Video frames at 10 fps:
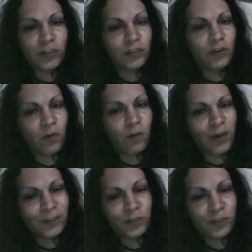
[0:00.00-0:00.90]
They do not
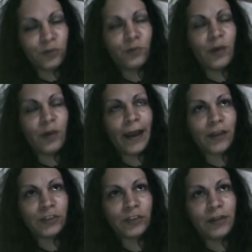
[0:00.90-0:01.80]
want to
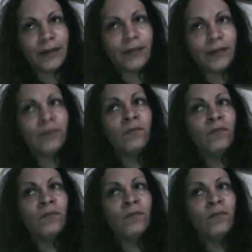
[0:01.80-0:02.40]
actually